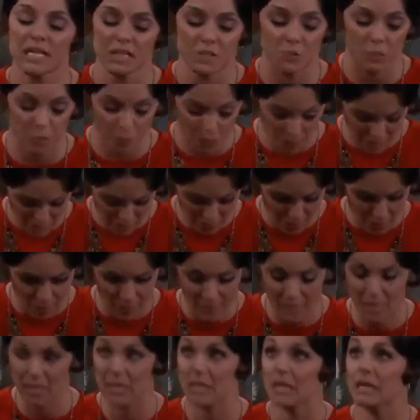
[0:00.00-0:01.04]
me in the
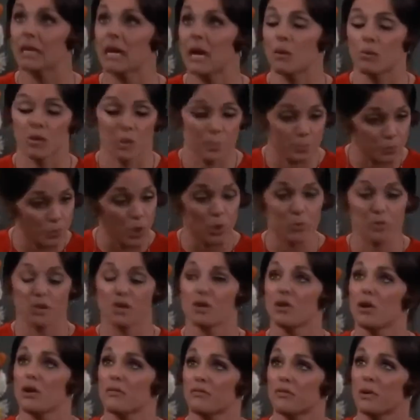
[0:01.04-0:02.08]
beginning. I would have broken it
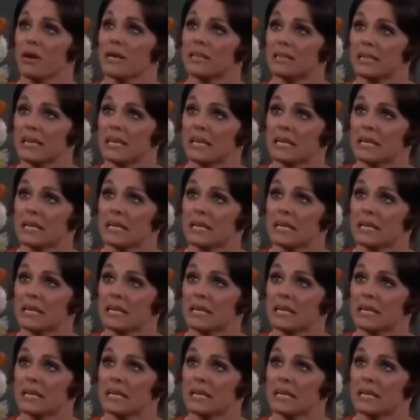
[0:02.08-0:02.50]
off right then.